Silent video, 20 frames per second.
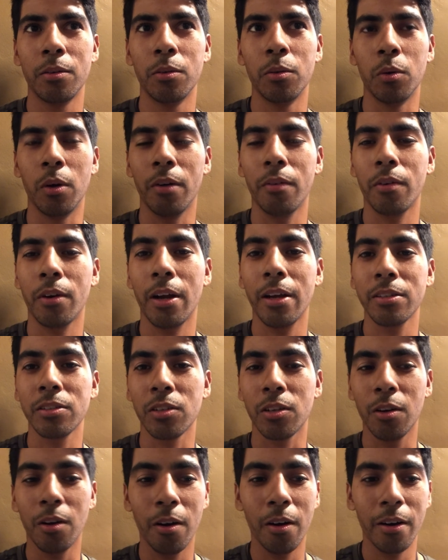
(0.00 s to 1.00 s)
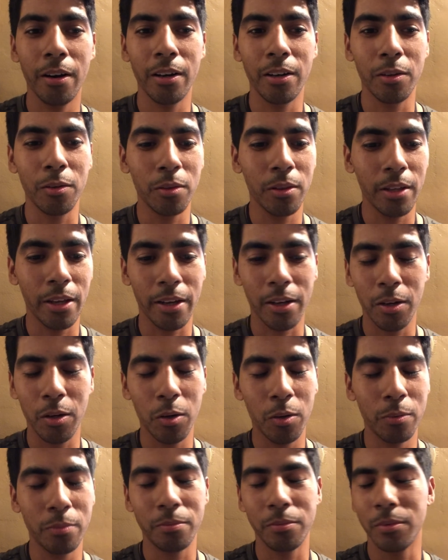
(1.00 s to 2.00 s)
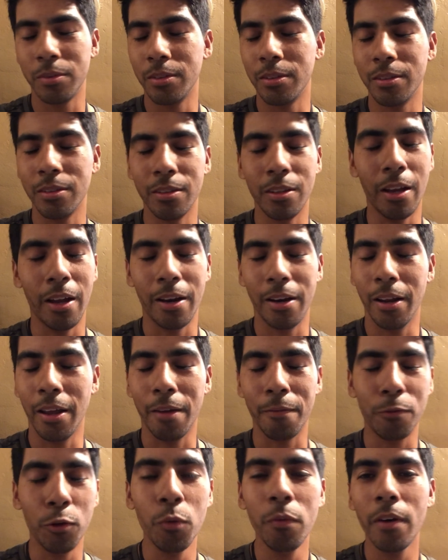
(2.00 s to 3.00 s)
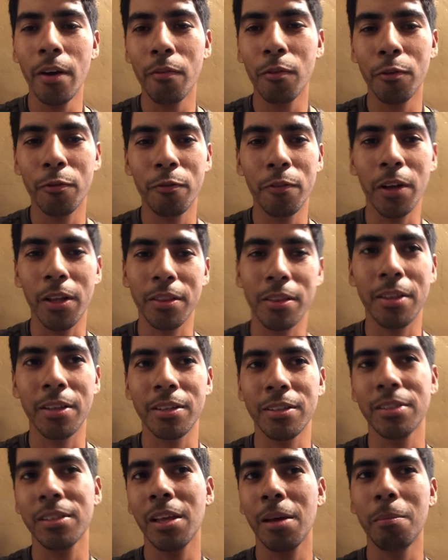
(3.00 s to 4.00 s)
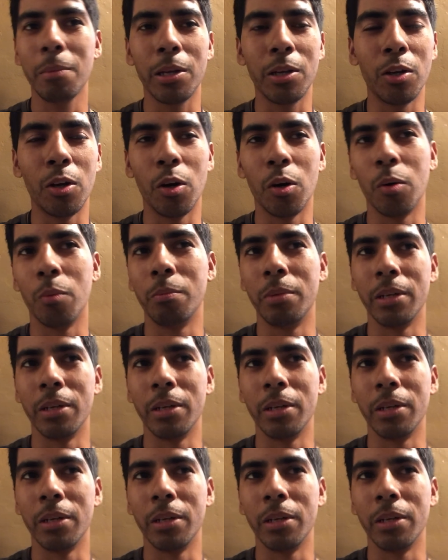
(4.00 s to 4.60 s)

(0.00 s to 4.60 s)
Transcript: Whoever has a car and you let go, and if you've ever felt this, let me know